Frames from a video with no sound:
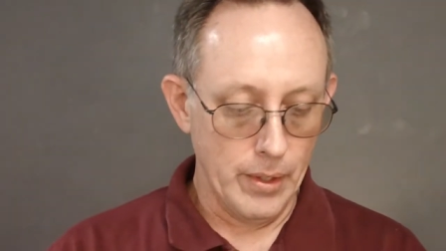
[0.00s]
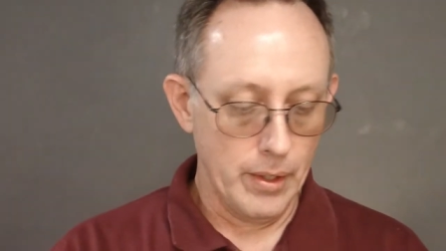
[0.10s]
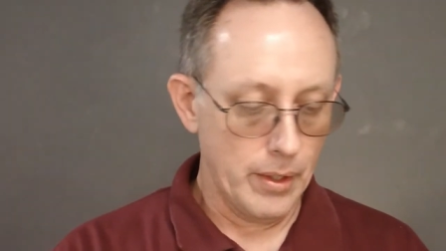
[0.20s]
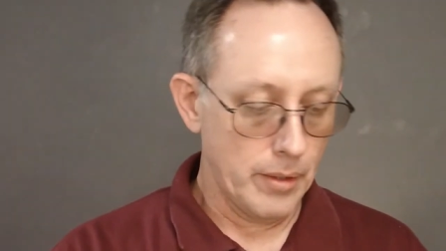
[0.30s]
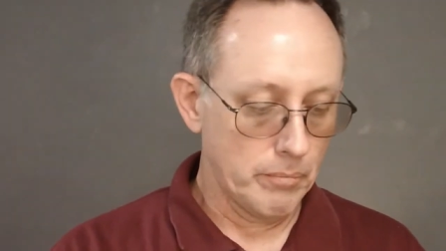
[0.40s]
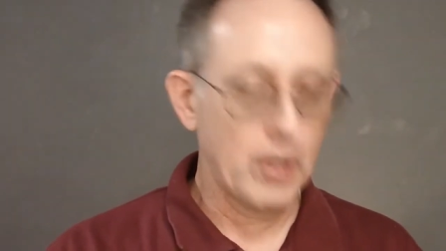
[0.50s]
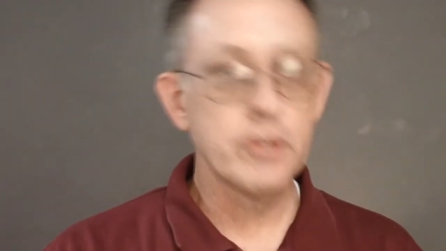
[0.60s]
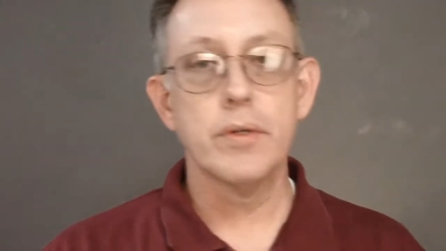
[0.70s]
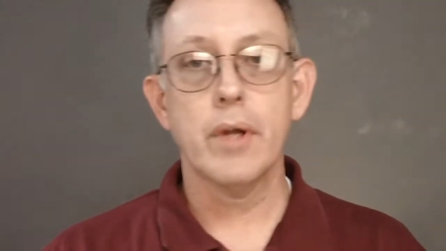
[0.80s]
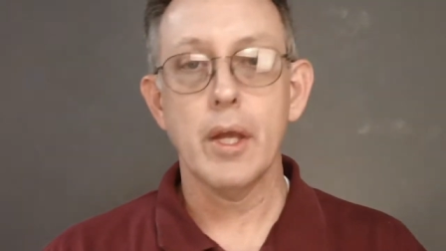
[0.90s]
Uh,
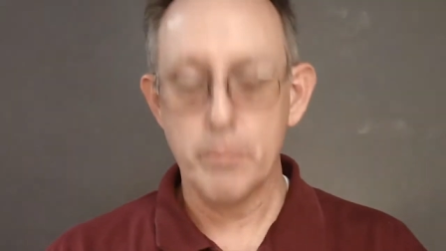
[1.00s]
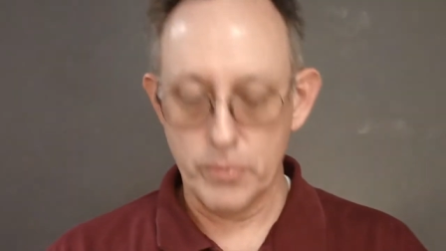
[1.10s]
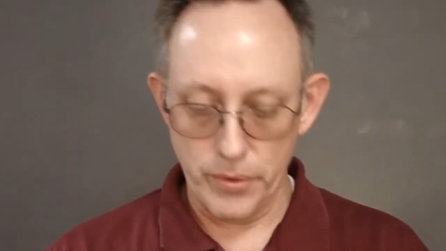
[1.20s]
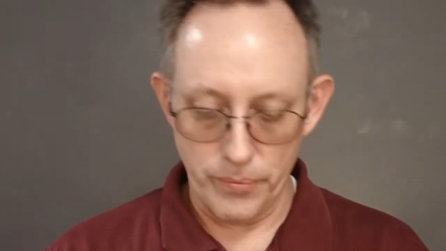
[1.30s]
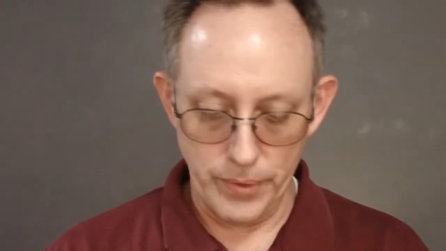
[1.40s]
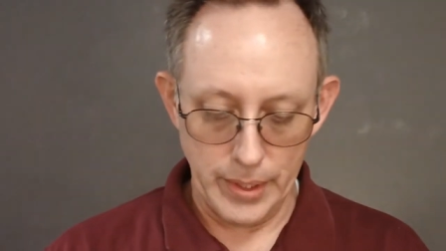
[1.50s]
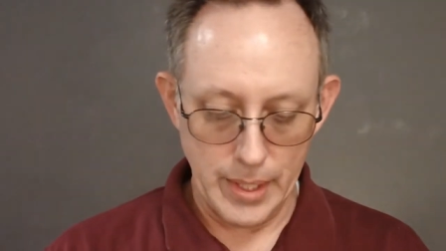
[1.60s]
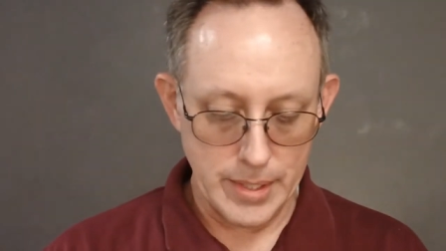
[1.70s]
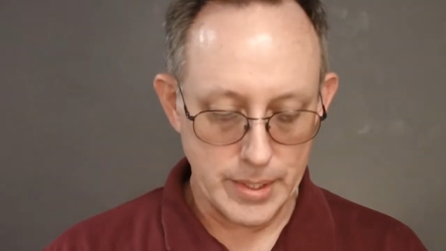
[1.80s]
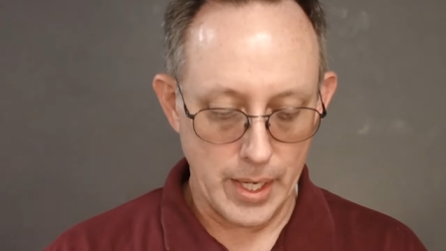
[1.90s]
also comes with a really
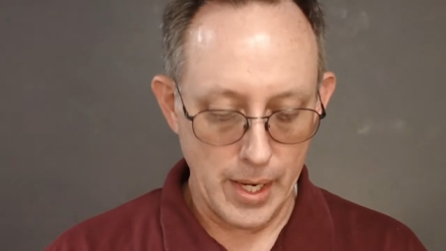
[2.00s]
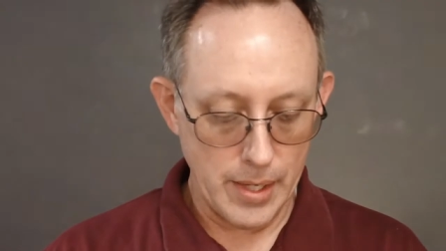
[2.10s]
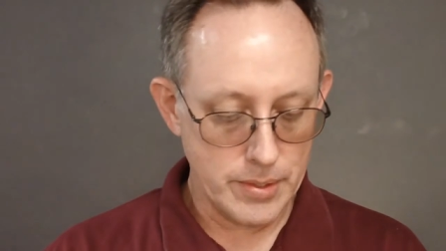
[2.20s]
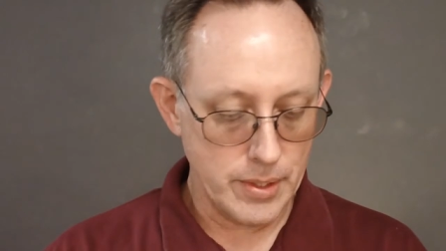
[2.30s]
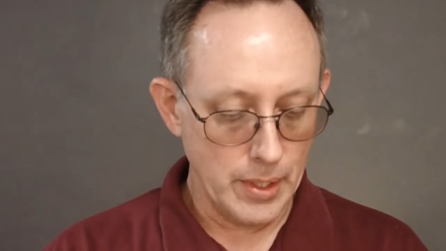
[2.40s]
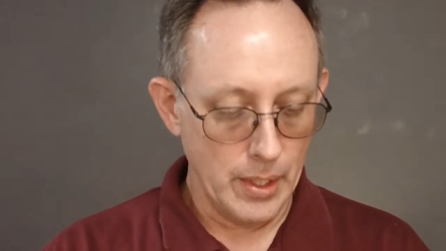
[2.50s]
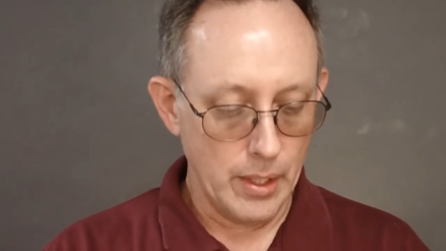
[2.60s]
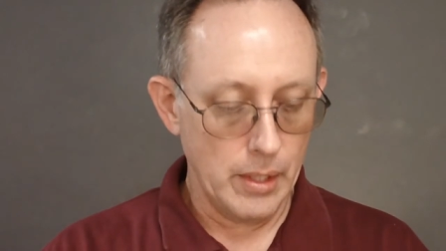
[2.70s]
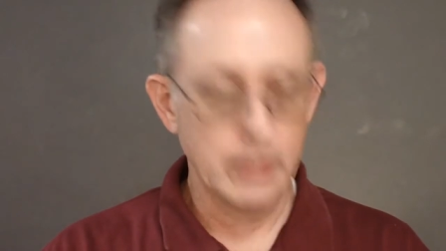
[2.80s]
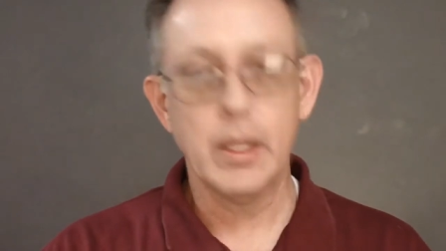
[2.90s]
nice case,
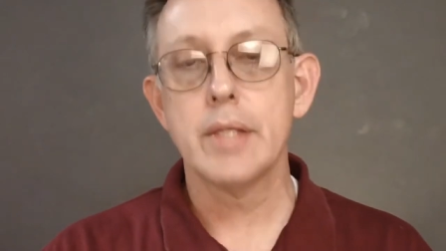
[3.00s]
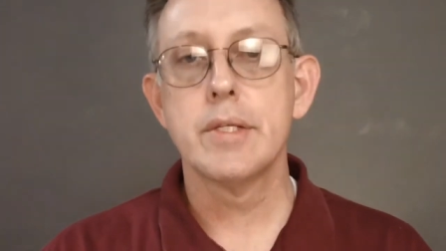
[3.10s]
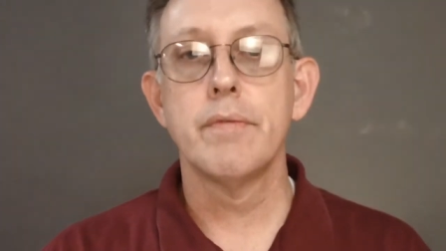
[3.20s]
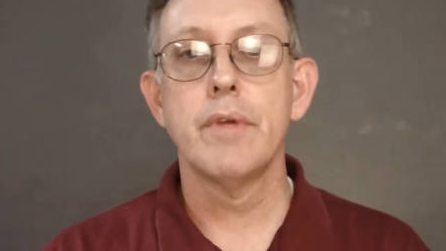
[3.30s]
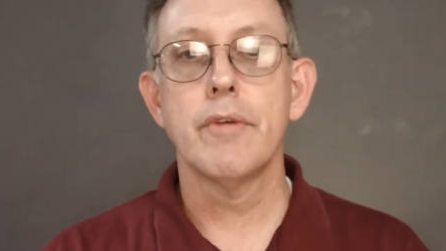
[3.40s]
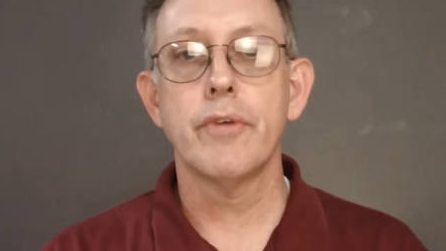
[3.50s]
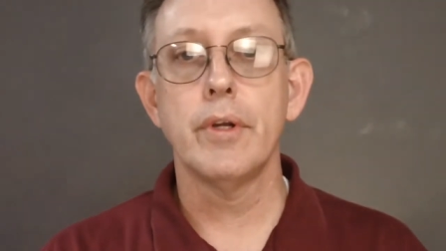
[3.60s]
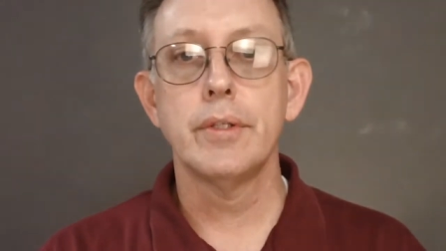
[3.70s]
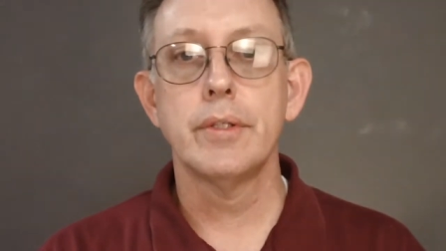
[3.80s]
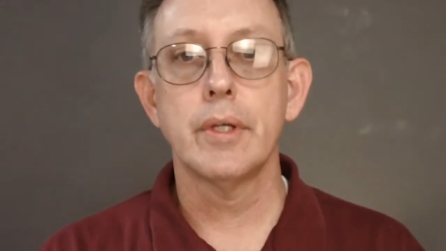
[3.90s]
uh, lots of
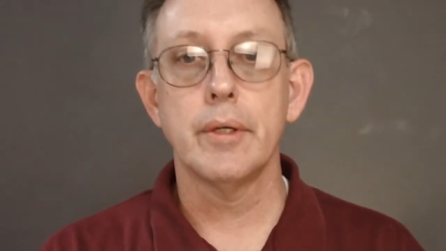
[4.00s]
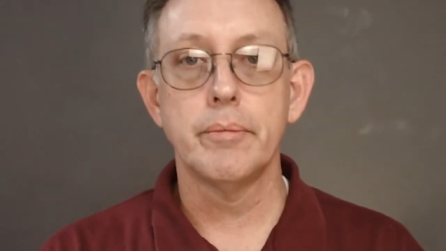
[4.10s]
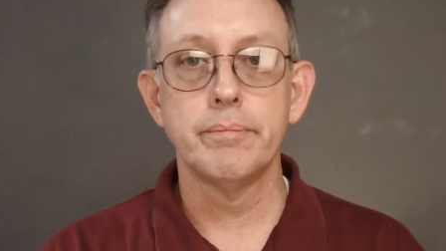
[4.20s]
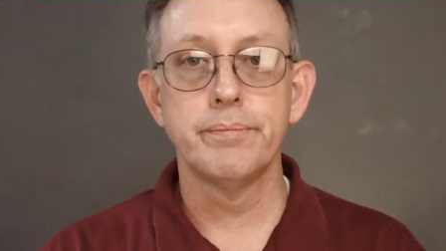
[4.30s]
different uh,